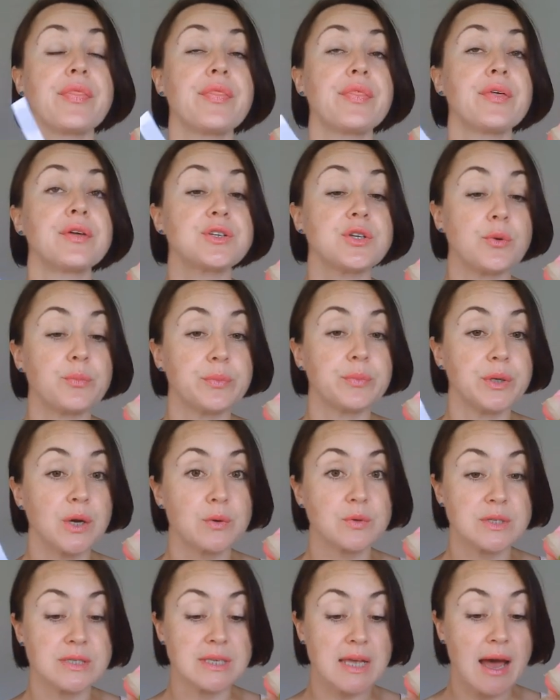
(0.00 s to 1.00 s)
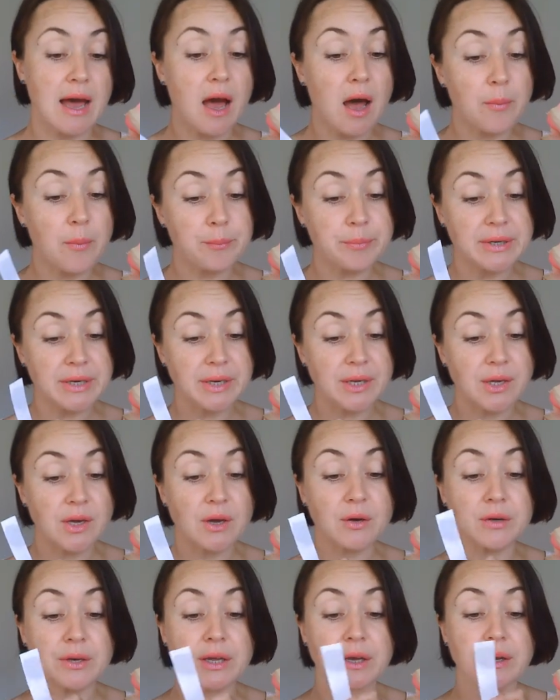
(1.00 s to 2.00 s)
The top notes are
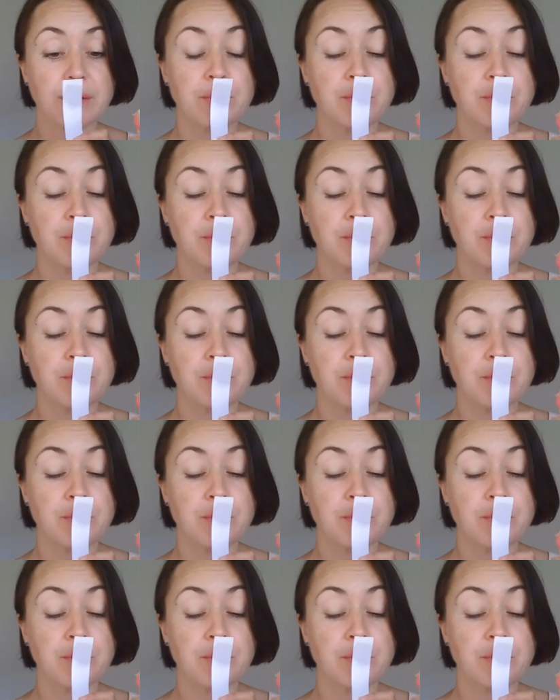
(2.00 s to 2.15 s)
apricot,